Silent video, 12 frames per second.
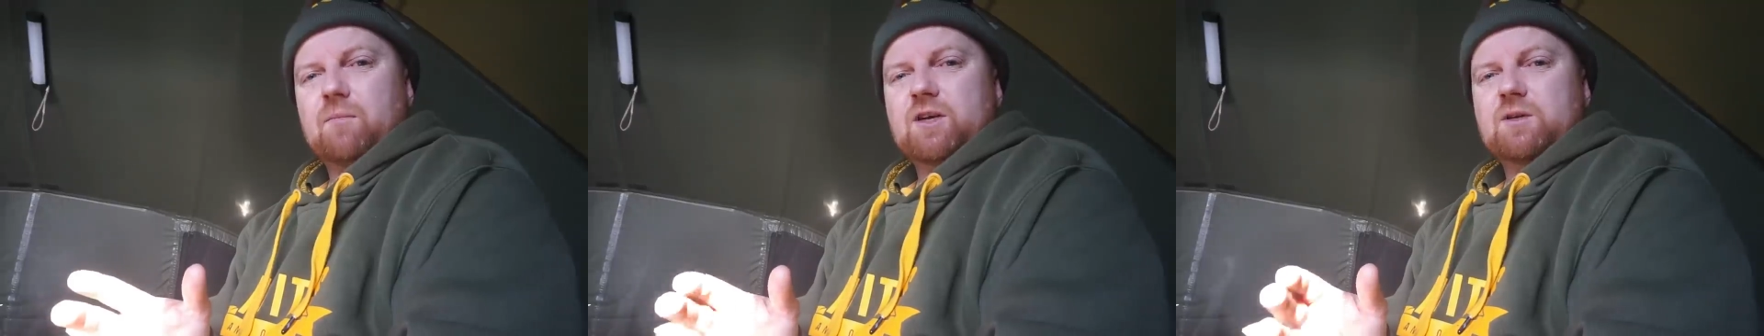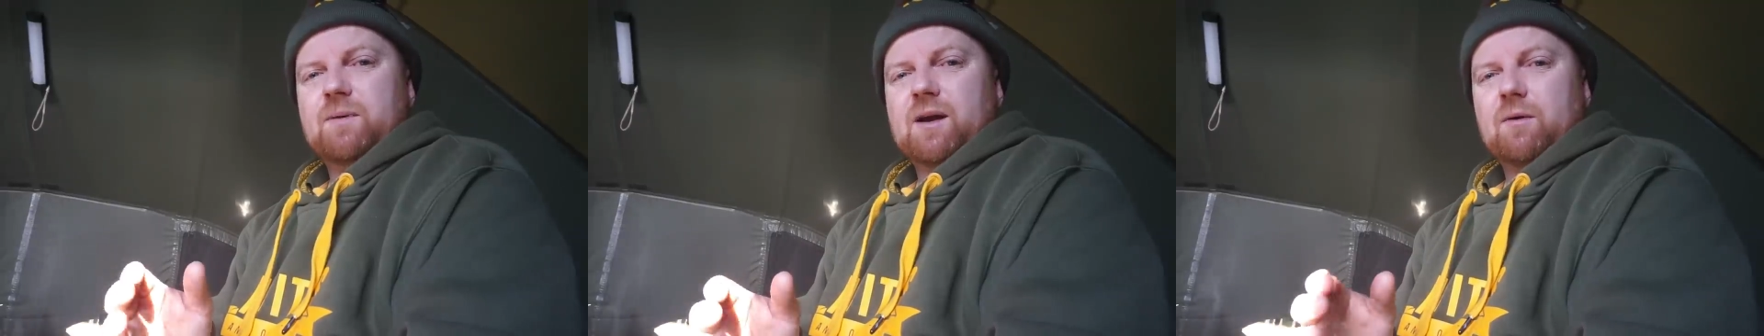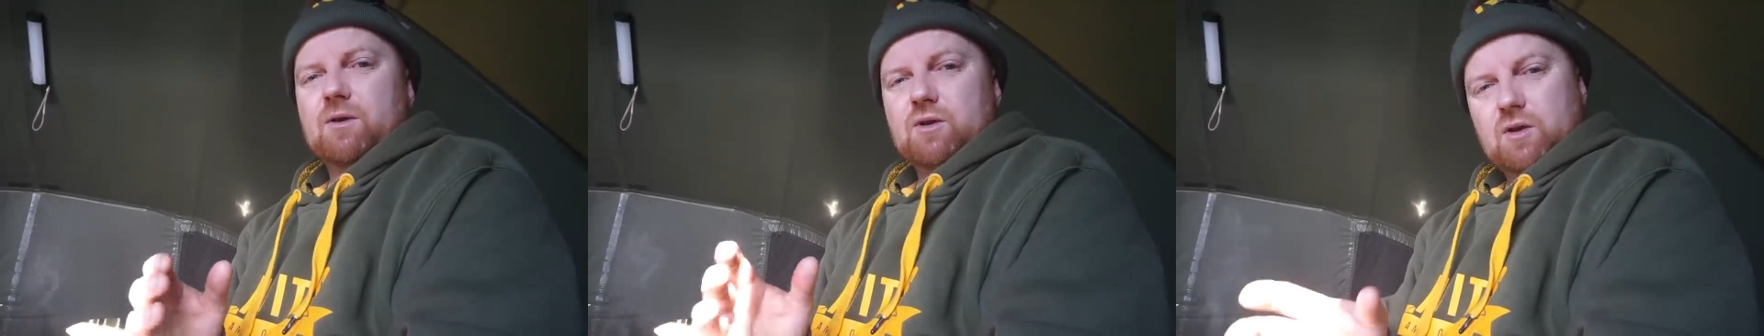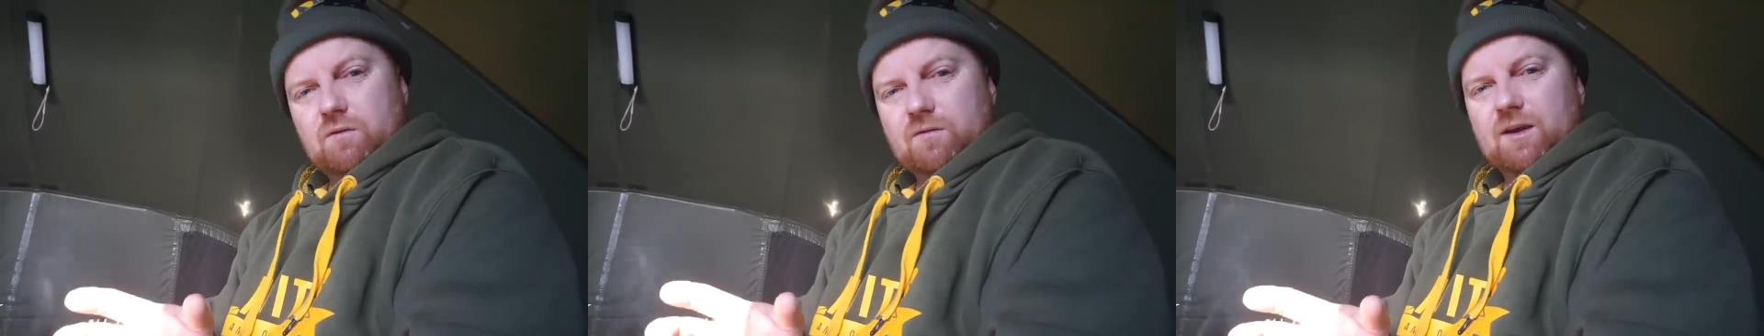when it's been out in
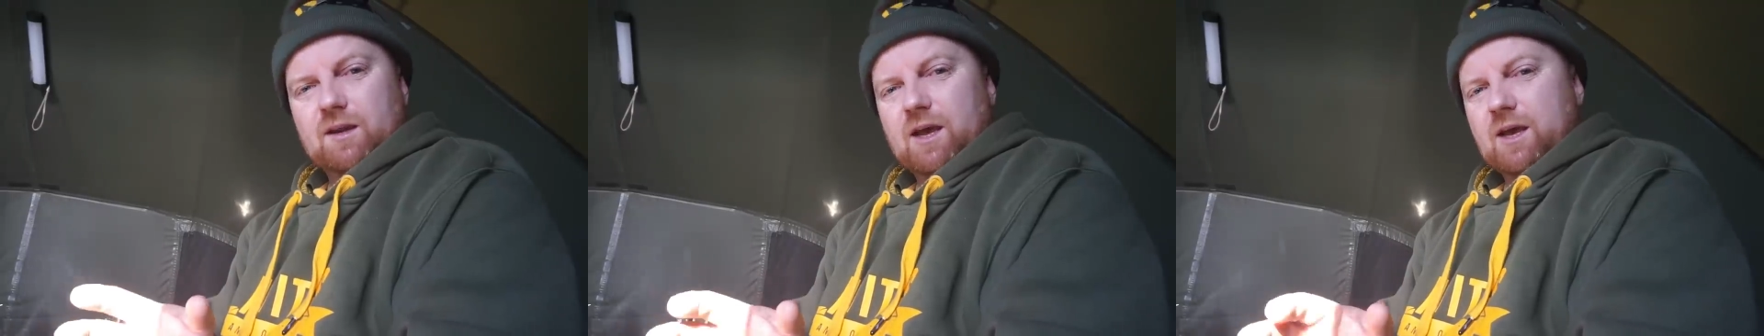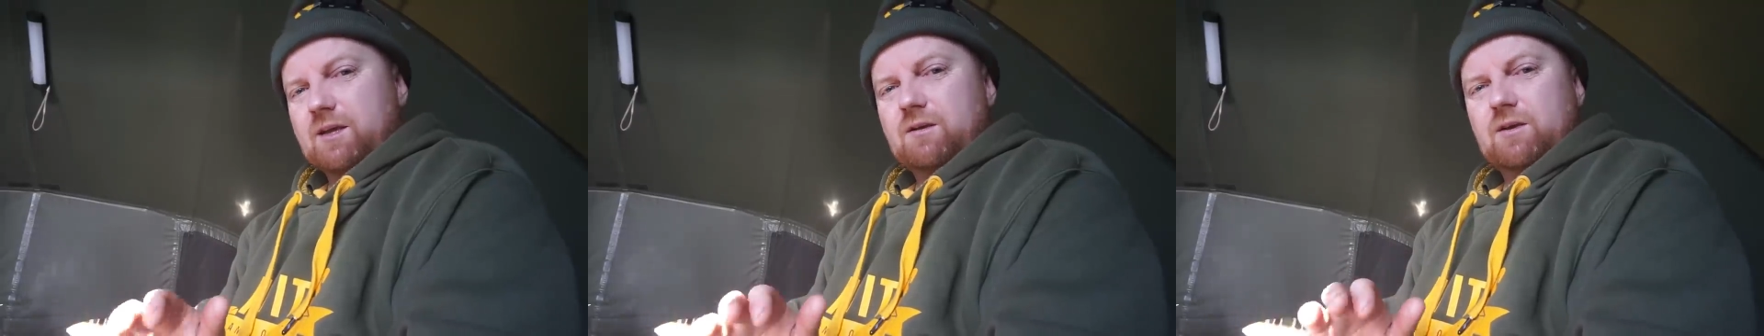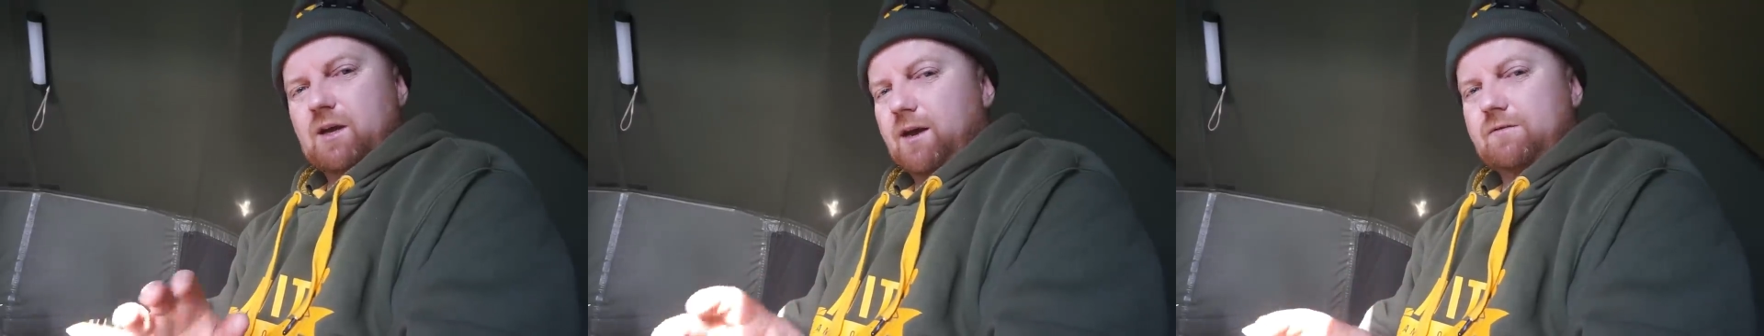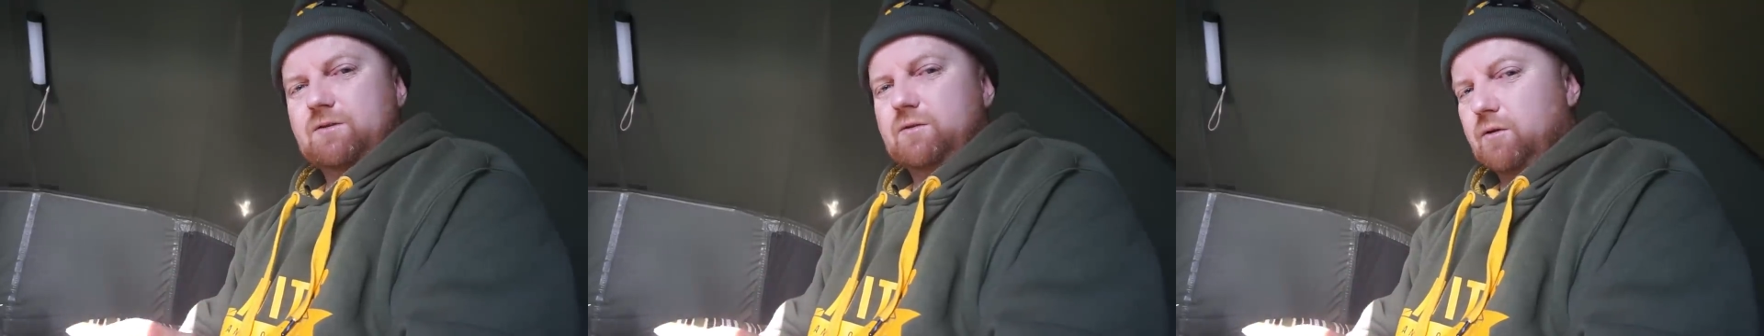UV light, you
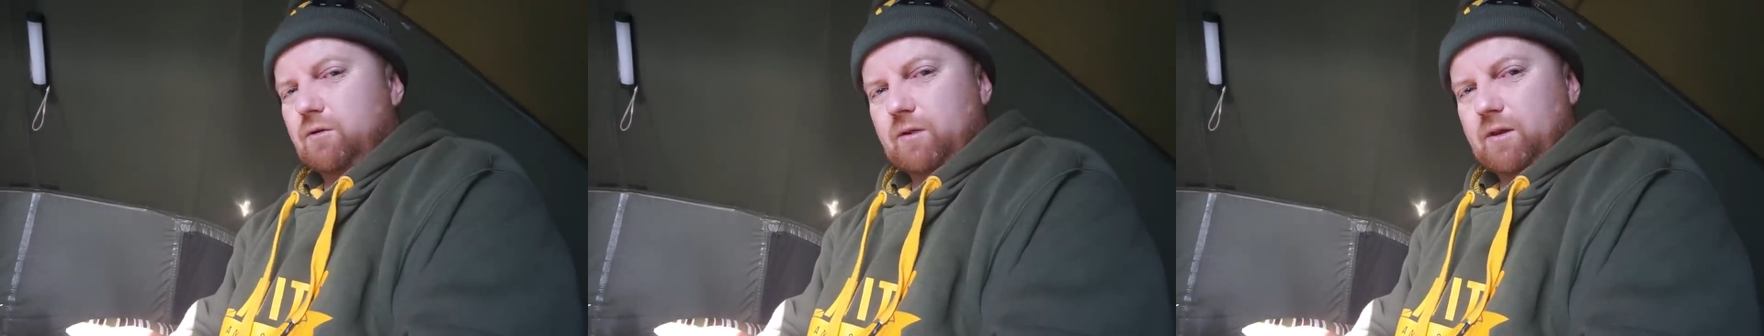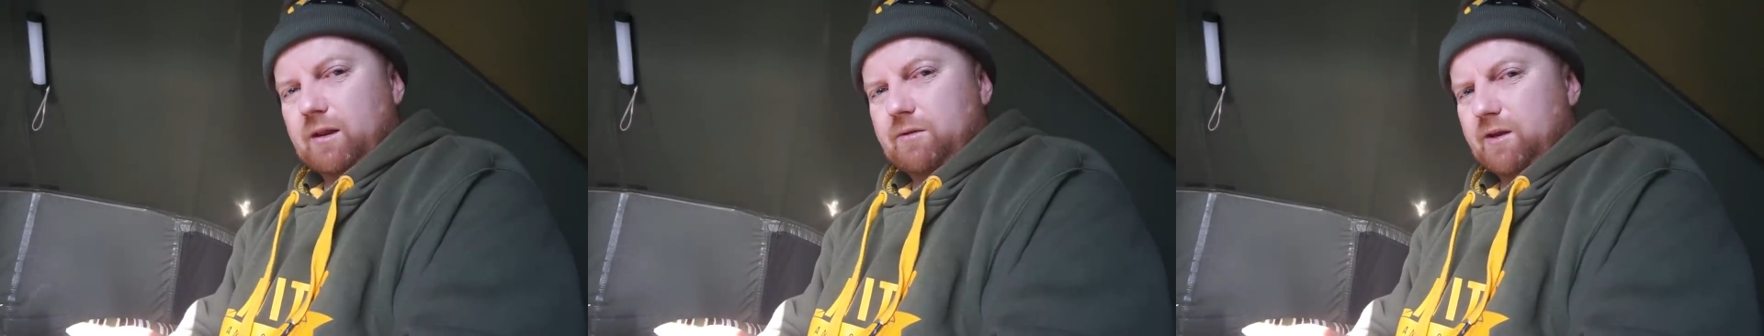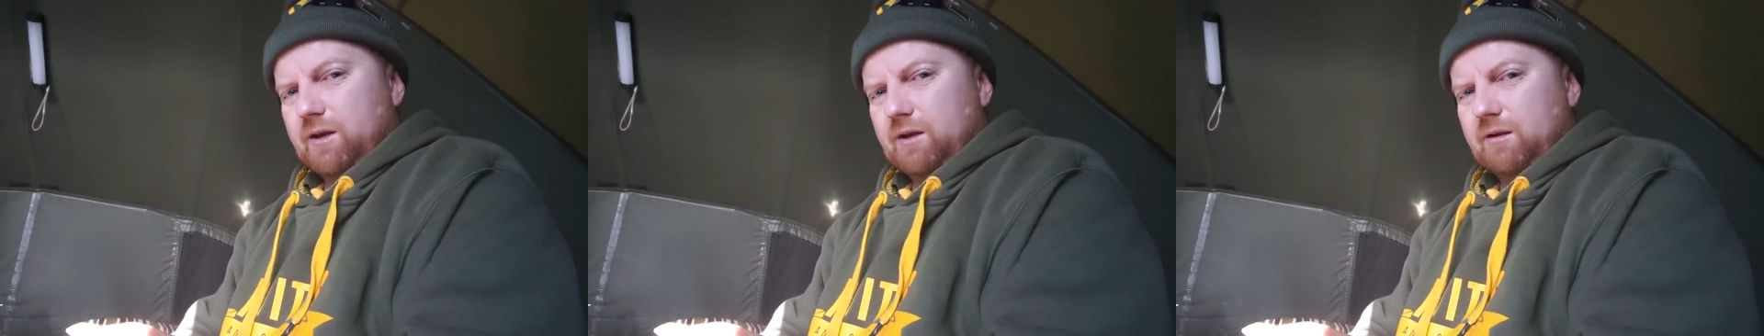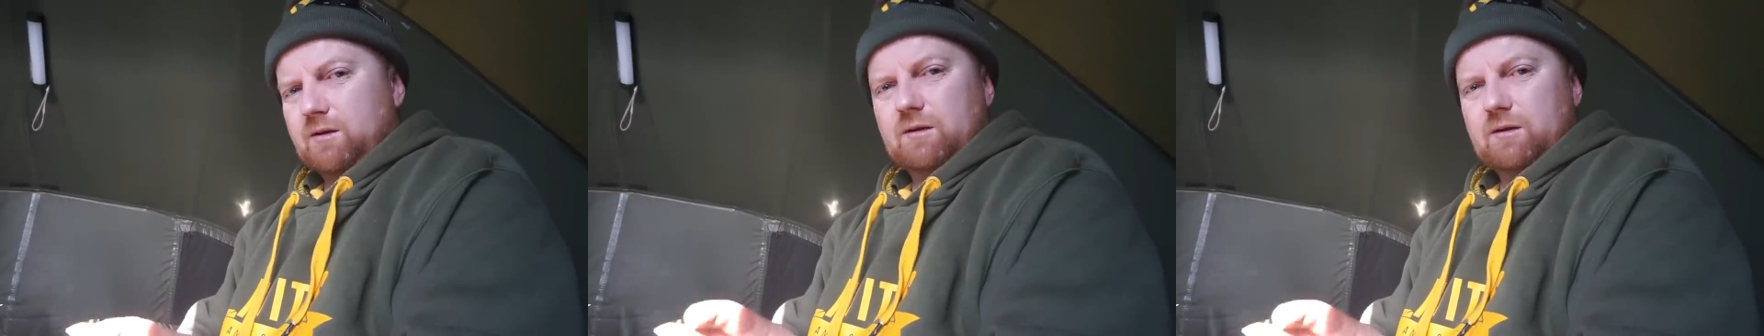have to throw the, the,